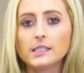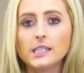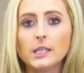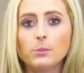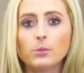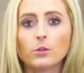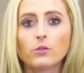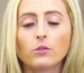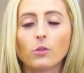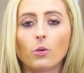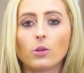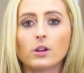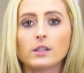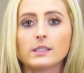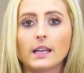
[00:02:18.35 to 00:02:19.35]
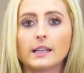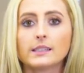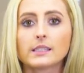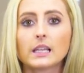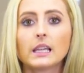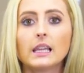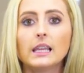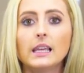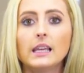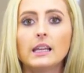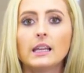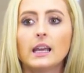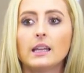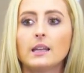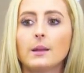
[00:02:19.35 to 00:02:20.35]
keep your floors as
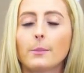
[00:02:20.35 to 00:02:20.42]
clean and